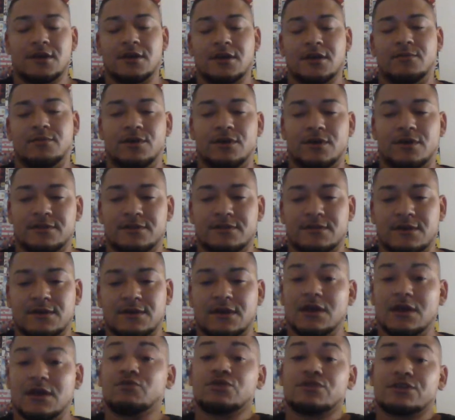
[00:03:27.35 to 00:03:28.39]
But
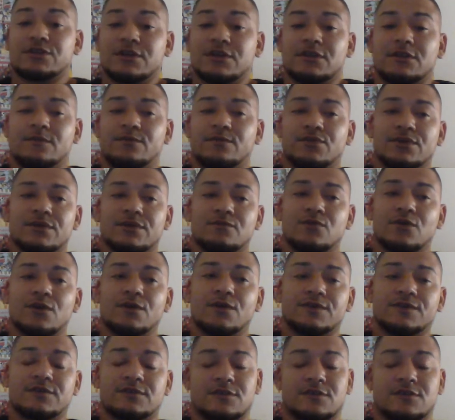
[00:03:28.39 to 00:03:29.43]
it was still a pretty worthy
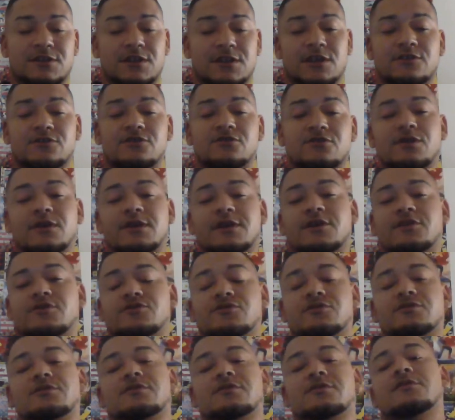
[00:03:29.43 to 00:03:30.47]
successor, I guess you
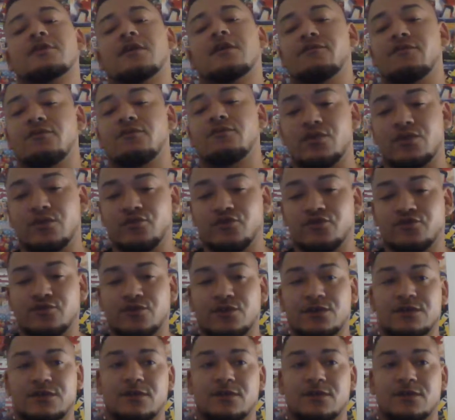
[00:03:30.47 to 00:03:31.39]
could say, for what it was worth,